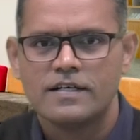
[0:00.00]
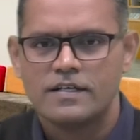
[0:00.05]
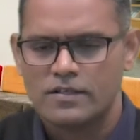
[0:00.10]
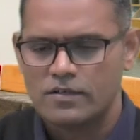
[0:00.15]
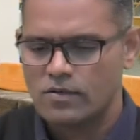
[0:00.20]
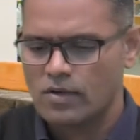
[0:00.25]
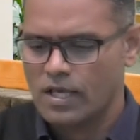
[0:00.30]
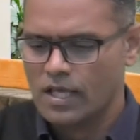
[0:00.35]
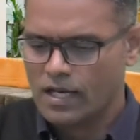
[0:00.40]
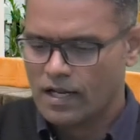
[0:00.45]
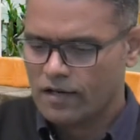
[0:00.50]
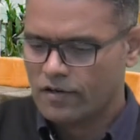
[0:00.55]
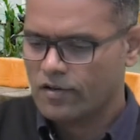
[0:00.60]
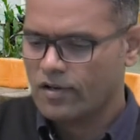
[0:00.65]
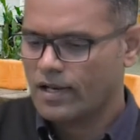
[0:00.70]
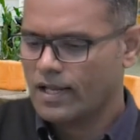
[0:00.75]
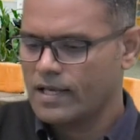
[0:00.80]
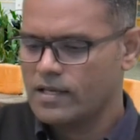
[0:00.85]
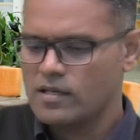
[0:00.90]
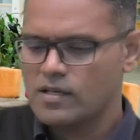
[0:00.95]
You can
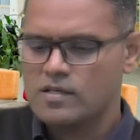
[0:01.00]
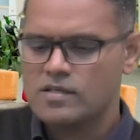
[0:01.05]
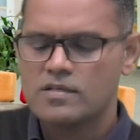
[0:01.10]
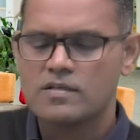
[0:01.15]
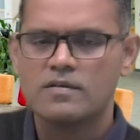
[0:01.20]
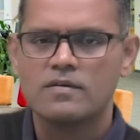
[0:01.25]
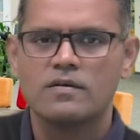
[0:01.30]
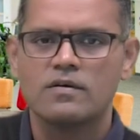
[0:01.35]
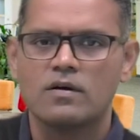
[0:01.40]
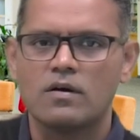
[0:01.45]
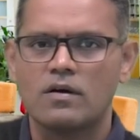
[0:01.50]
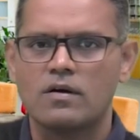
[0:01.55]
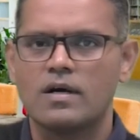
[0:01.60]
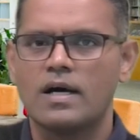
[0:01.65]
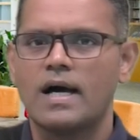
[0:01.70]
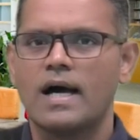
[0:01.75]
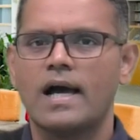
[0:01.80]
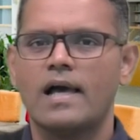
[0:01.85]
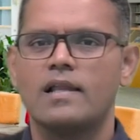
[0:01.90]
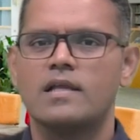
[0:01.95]
underline it or
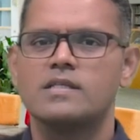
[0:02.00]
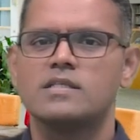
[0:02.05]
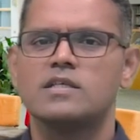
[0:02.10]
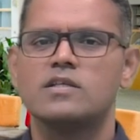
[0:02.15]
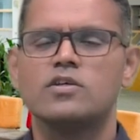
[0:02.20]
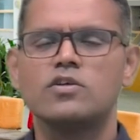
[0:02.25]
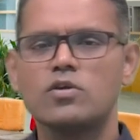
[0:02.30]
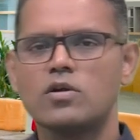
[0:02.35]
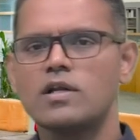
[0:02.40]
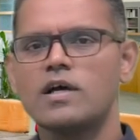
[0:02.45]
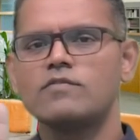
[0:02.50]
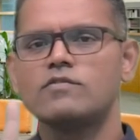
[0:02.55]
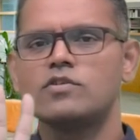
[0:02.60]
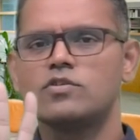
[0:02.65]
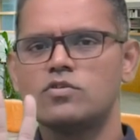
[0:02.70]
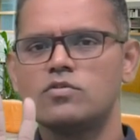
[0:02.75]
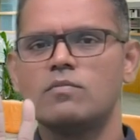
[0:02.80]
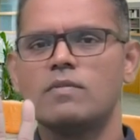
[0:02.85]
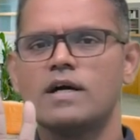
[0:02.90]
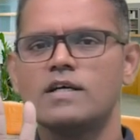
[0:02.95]
highlight it. You don't have to
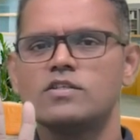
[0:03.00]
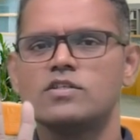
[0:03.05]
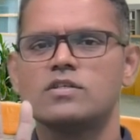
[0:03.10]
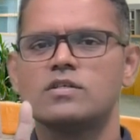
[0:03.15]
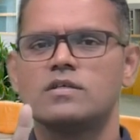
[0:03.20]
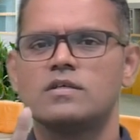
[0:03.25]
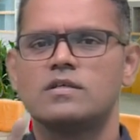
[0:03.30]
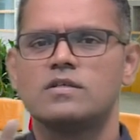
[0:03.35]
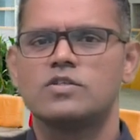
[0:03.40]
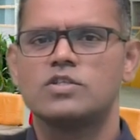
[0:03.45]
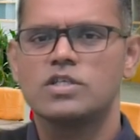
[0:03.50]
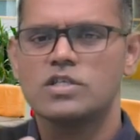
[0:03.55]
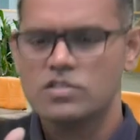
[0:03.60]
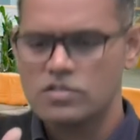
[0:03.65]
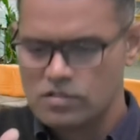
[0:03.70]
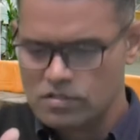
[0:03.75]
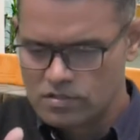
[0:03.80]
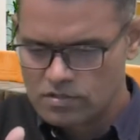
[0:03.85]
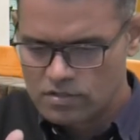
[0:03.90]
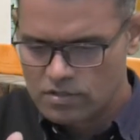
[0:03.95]
do much. Just
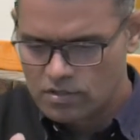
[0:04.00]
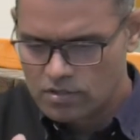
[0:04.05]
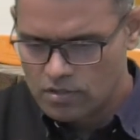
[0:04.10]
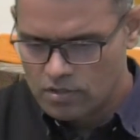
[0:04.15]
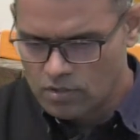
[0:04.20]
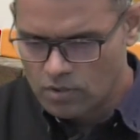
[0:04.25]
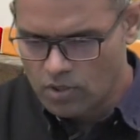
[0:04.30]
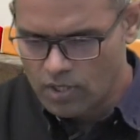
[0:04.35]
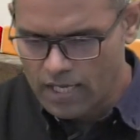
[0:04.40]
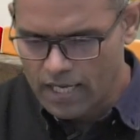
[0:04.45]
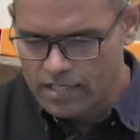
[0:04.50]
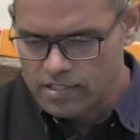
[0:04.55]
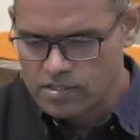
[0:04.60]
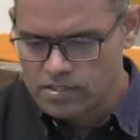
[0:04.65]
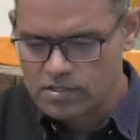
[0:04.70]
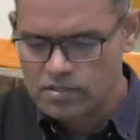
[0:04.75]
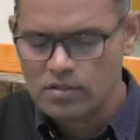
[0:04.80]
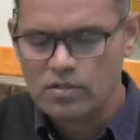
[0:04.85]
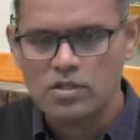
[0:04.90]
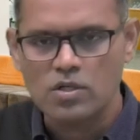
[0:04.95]
look
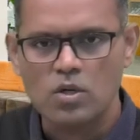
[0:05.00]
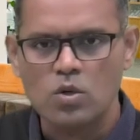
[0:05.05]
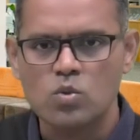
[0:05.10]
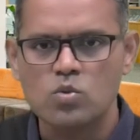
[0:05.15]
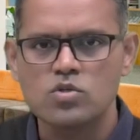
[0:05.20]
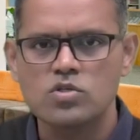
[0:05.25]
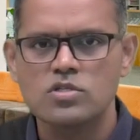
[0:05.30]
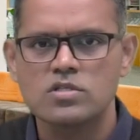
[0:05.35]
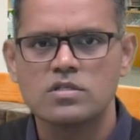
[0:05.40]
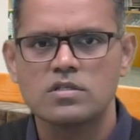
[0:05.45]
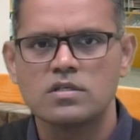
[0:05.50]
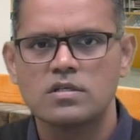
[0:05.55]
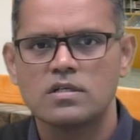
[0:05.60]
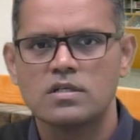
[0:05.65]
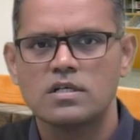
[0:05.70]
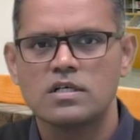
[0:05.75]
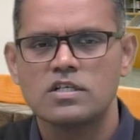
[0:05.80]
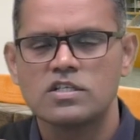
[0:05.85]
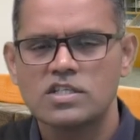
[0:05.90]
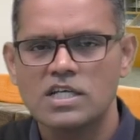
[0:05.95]
at those
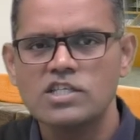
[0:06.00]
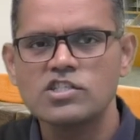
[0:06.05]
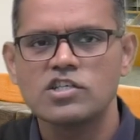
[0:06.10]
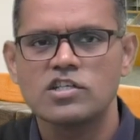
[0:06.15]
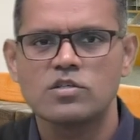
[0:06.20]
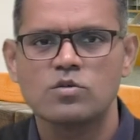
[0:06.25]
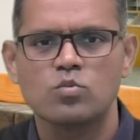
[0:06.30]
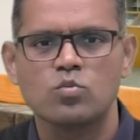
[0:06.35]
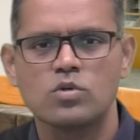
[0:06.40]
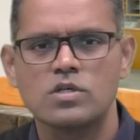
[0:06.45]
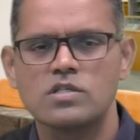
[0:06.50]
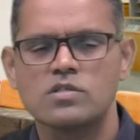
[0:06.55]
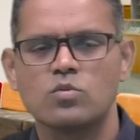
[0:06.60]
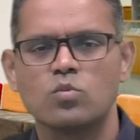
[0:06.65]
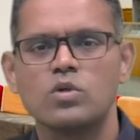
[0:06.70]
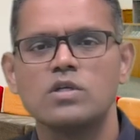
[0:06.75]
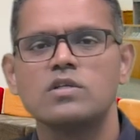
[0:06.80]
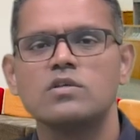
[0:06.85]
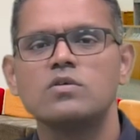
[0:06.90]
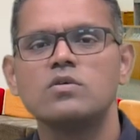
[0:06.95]
transition words.
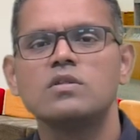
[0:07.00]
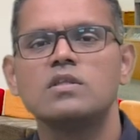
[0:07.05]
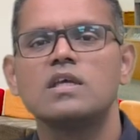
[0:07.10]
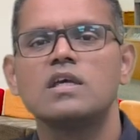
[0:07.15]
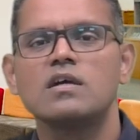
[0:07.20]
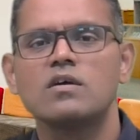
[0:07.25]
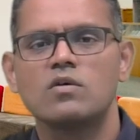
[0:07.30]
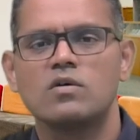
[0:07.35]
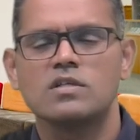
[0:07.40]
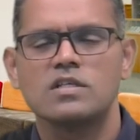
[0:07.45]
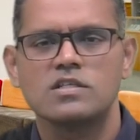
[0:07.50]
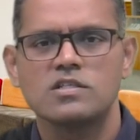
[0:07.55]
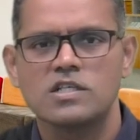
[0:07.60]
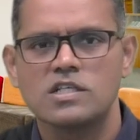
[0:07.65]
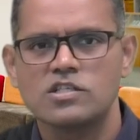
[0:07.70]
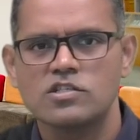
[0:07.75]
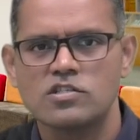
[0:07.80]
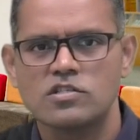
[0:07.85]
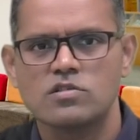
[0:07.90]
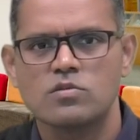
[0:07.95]
What do you think are the
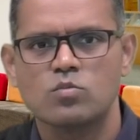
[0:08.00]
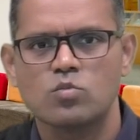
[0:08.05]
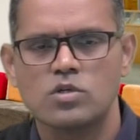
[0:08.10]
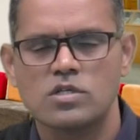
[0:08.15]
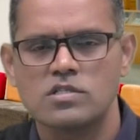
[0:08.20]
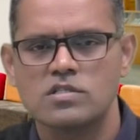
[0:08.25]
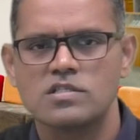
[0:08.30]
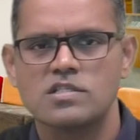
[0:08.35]
transition words?